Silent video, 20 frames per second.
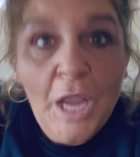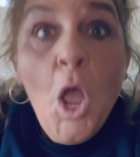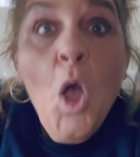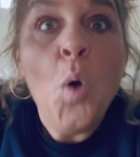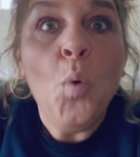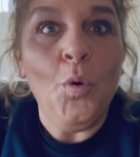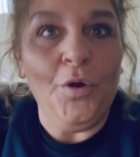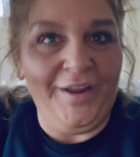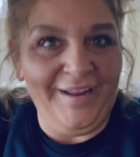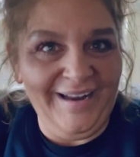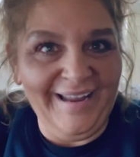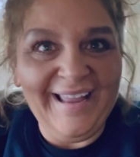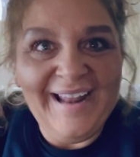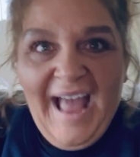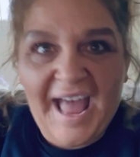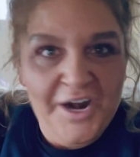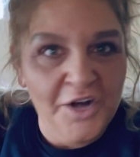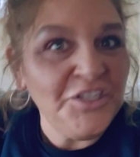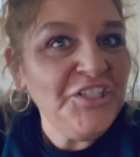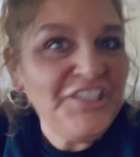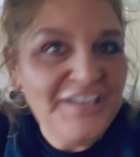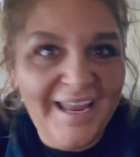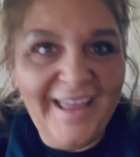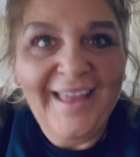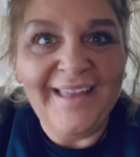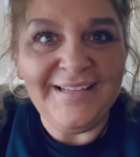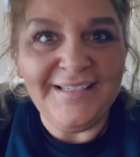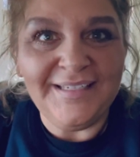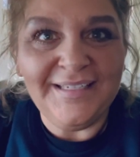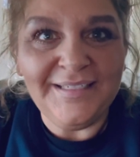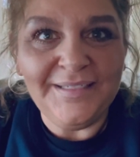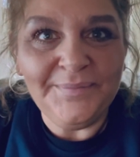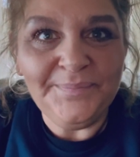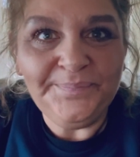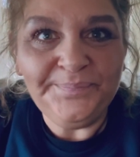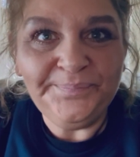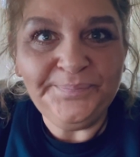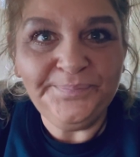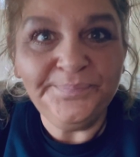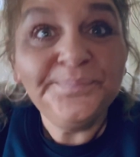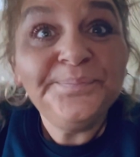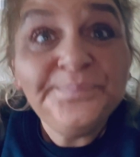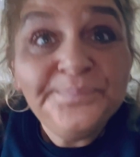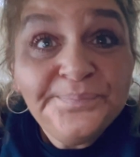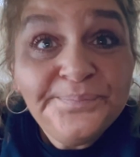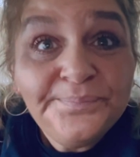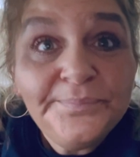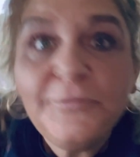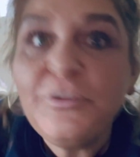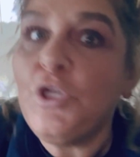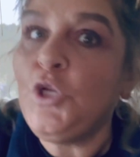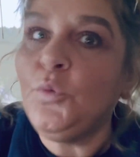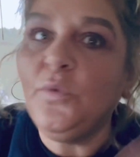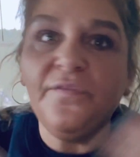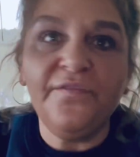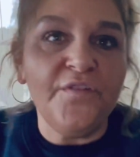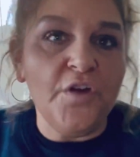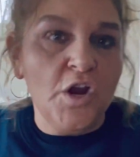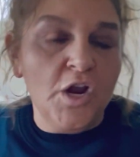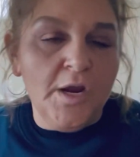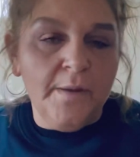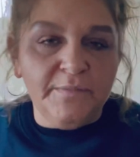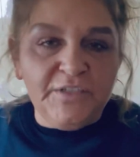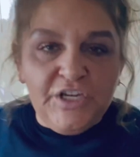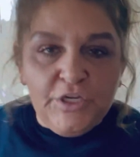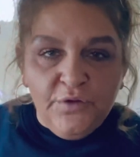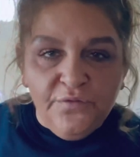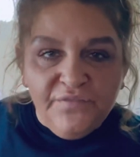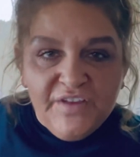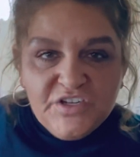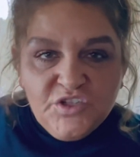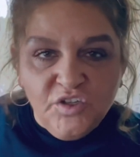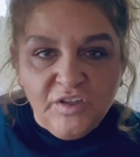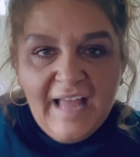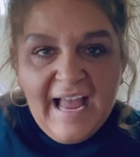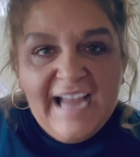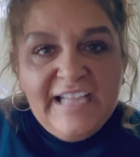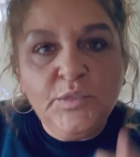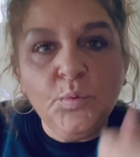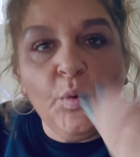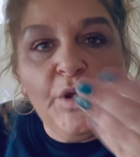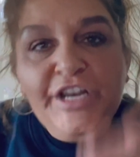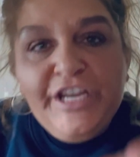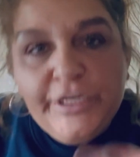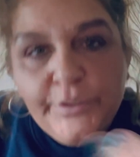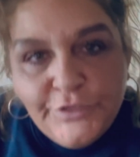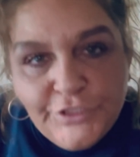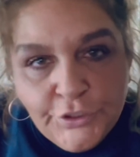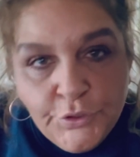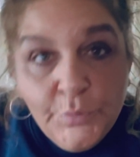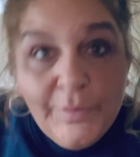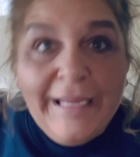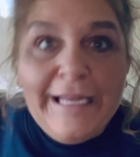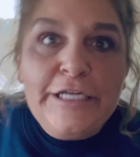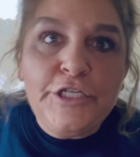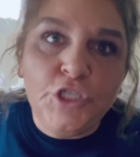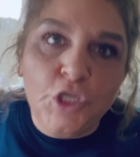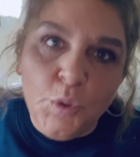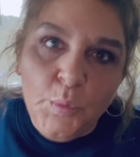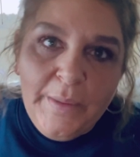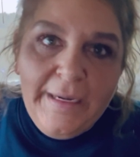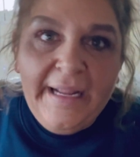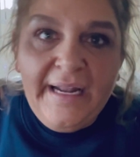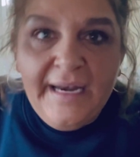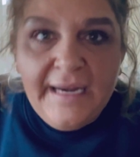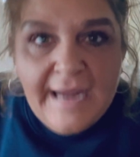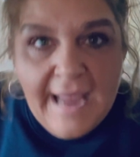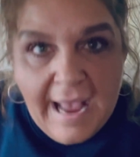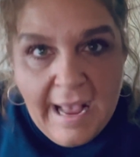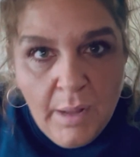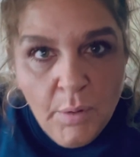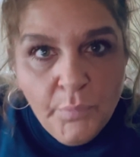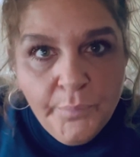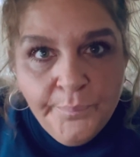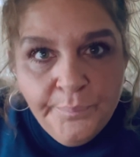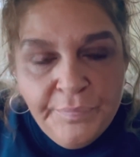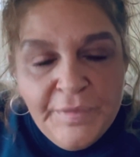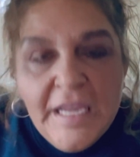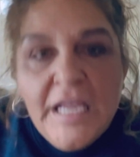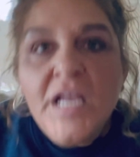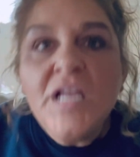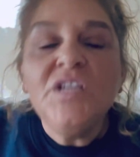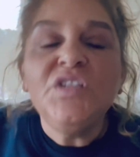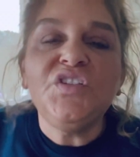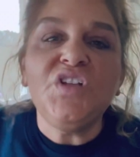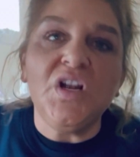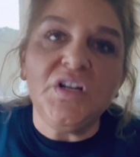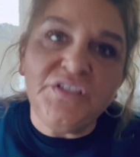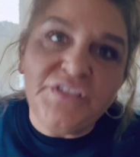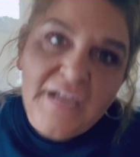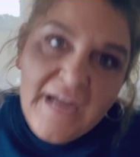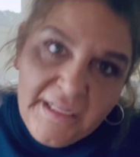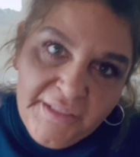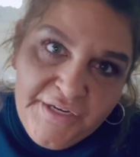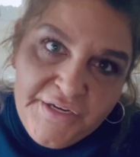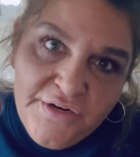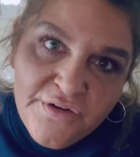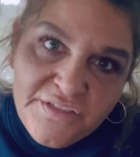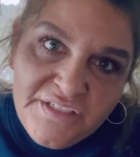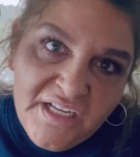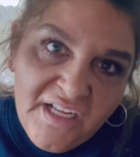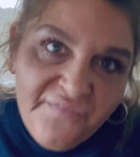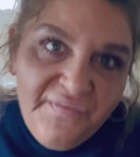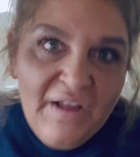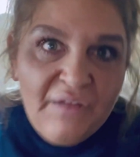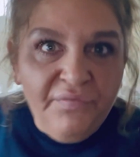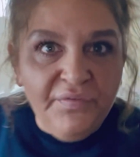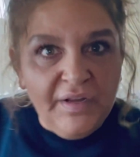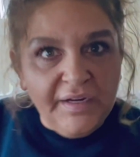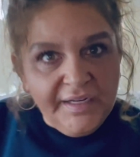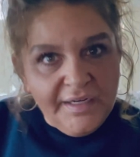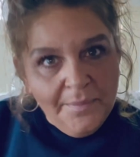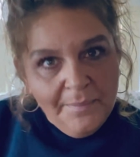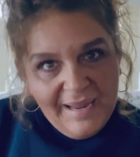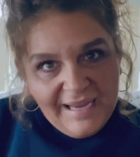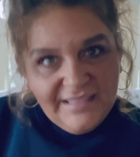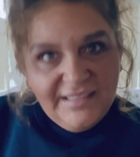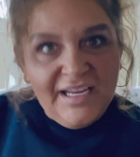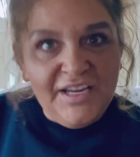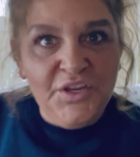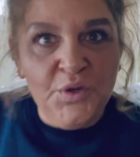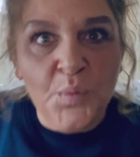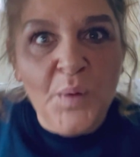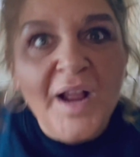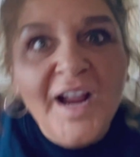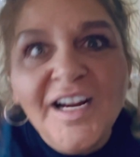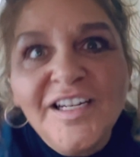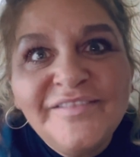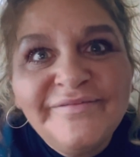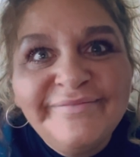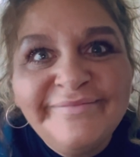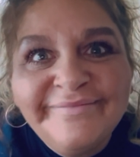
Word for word: We're gonna get on our shit. Do you affirm? Do you visualize? What do you do? Get doing it now. Start telling yourself how fucking amazing you are.